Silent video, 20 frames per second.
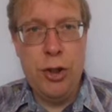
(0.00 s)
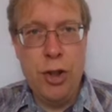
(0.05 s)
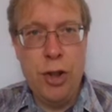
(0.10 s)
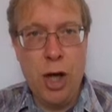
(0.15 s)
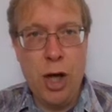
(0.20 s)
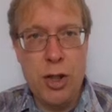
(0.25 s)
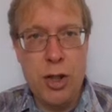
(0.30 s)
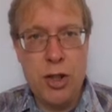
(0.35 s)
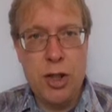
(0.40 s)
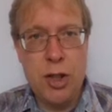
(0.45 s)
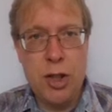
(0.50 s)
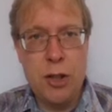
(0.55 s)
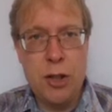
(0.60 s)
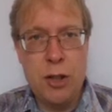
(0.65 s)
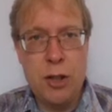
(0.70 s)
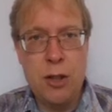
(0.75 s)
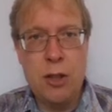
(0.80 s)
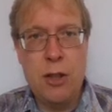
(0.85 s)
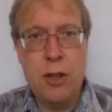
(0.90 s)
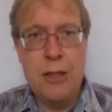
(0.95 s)
does
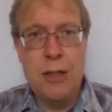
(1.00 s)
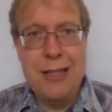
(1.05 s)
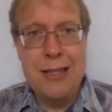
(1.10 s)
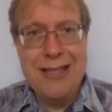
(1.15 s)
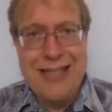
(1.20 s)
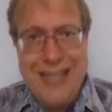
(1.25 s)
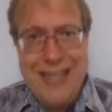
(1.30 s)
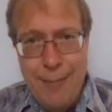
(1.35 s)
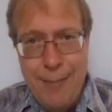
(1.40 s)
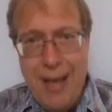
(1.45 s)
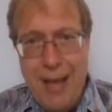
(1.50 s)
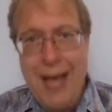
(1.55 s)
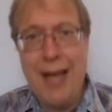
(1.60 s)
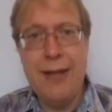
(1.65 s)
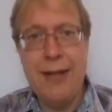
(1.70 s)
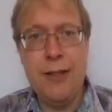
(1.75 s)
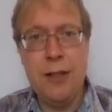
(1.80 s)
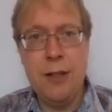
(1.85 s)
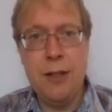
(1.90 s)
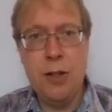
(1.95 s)

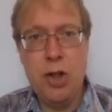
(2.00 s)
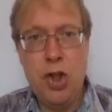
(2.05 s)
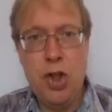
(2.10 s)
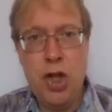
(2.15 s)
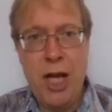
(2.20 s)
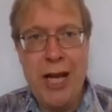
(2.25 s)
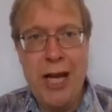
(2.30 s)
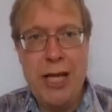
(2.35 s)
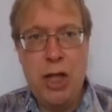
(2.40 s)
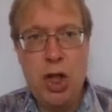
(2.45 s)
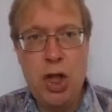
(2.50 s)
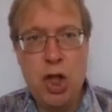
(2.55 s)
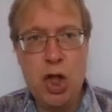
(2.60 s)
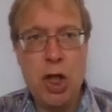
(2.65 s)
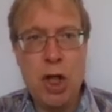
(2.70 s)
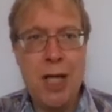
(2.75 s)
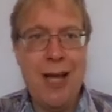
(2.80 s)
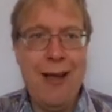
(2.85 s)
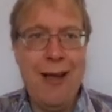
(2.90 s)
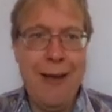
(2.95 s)
demand change
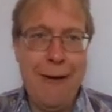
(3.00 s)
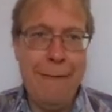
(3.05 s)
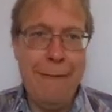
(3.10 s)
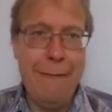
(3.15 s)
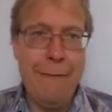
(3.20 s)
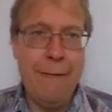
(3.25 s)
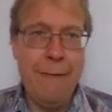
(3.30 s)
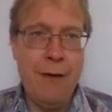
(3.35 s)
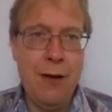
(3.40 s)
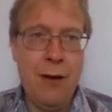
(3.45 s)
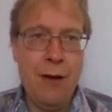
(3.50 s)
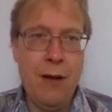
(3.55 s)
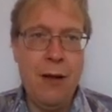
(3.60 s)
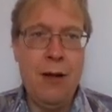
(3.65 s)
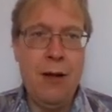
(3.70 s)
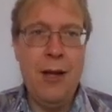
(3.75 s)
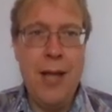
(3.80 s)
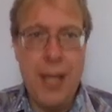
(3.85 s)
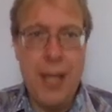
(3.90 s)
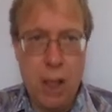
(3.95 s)
if
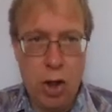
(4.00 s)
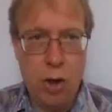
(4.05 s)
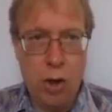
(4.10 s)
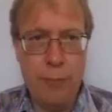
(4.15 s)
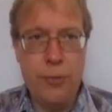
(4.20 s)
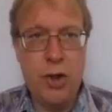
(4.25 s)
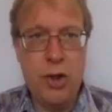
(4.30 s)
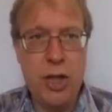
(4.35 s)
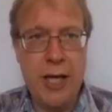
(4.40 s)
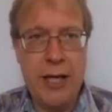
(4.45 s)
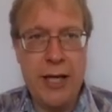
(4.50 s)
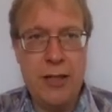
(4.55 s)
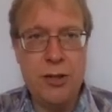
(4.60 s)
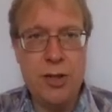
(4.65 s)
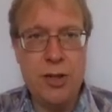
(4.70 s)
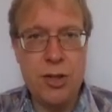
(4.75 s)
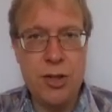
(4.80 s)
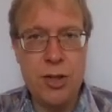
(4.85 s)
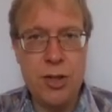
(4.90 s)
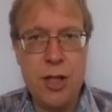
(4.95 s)
income
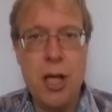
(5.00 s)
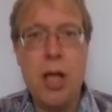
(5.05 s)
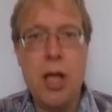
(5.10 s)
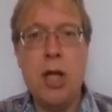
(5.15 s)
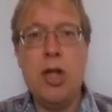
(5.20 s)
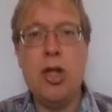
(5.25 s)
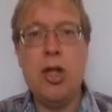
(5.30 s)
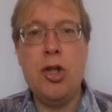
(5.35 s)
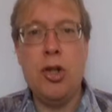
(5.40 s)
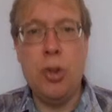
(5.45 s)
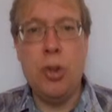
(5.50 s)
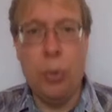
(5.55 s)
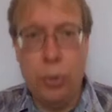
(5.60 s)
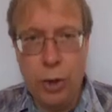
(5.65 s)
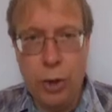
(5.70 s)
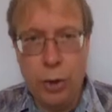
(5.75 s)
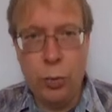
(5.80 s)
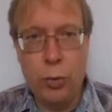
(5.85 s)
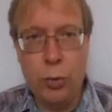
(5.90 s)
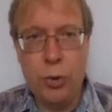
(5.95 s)
changes. So in
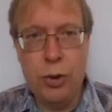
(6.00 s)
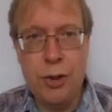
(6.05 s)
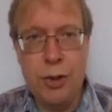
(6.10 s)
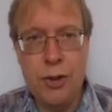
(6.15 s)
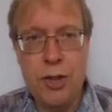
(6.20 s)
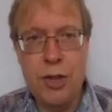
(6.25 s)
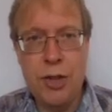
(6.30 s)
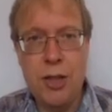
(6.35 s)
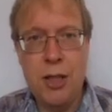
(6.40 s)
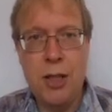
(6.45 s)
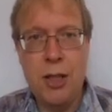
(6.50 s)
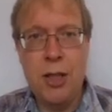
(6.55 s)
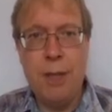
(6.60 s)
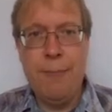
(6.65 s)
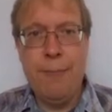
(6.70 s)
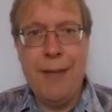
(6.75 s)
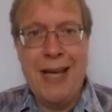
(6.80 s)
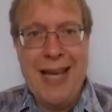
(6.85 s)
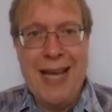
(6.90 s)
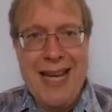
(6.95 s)
other words,
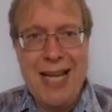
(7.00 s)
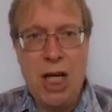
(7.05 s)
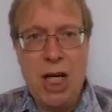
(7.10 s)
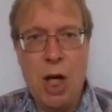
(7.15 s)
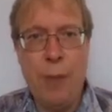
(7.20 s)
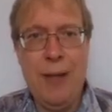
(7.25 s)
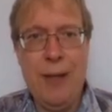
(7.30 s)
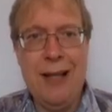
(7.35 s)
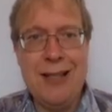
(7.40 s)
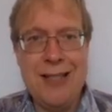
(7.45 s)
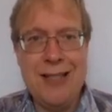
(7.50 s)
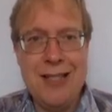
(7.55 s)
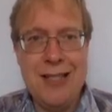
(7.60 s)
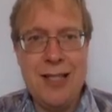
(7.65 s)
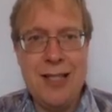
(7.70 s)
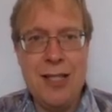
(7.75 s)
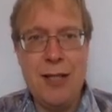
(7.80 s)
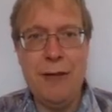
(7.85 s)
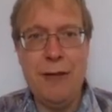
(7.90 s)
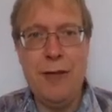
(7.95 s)
my income
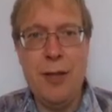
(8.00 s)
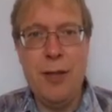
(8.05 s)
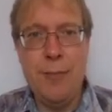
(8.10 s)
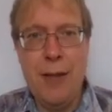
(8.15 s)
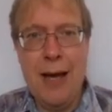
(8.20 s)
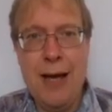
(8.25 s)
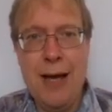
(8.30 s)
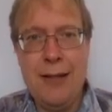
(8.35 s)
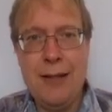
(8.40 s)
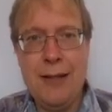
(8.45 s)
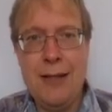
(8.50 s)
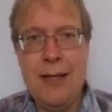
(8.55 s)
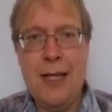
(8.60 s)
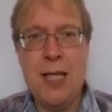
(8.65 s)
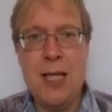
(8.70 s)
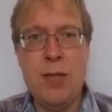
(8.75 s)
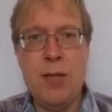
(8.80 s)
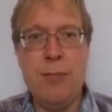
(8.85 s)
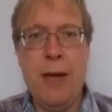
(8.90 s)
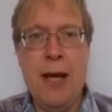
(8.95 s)
elasticity of demand
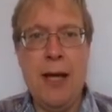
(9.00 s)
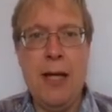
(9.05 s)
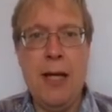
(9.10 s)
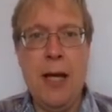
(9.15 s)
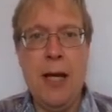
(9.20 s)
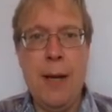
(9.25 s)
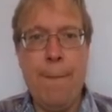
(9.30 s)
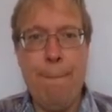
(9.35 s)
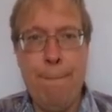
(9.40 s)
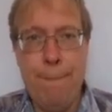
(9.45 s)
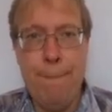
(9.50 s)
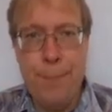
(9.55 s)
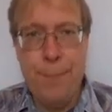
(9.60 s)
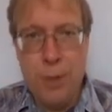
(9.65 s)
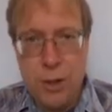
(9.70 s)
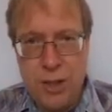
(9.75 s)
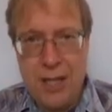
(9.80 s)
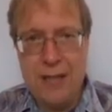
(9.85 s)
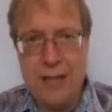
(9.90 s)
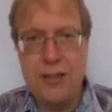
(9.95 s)
is my
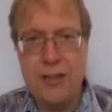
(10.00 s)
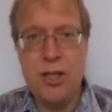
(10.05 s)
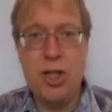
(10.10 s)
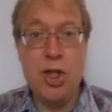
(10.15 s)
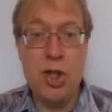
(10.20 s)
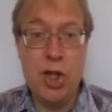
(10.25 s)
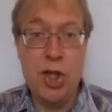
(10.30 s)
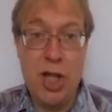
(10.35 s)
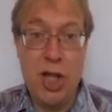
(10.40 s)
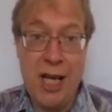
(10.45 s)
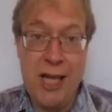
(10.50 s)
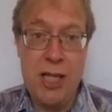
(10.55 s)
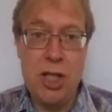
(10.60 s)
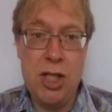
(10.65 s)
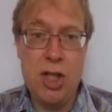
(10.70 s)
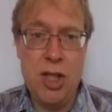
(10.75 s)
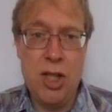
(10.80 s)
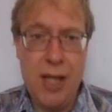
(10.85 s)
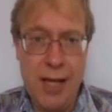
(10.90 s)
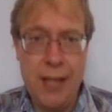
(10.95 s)
percentage
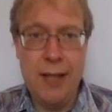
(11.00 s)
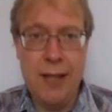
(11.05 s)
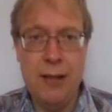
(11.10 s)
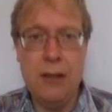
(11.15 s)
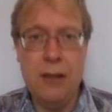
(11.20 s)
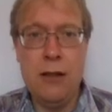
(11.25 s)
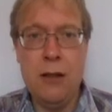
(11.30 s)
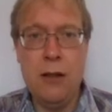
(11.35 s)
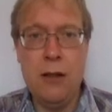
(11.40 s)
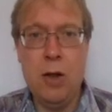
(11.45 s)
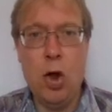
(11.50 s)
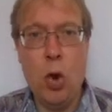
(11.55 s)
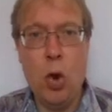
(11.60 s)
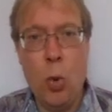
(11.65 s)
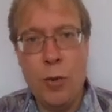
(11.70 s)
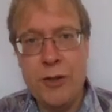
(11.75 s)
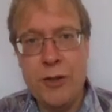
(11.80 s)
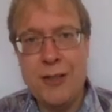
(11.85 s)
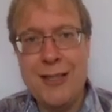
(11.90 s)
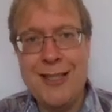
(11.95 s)
change in
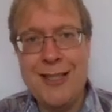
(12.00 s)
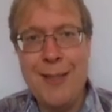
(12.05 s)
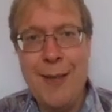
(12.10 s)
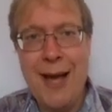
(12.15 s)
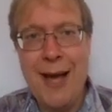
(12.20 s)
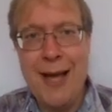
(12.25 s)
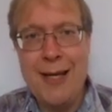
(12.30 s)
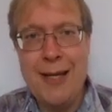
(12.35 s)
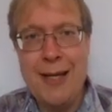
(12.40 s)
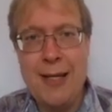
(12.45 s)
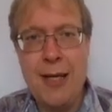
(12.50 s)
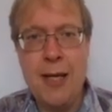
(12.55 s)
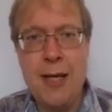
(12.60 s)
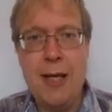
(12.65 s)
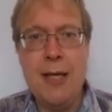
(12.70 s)
quantity demanded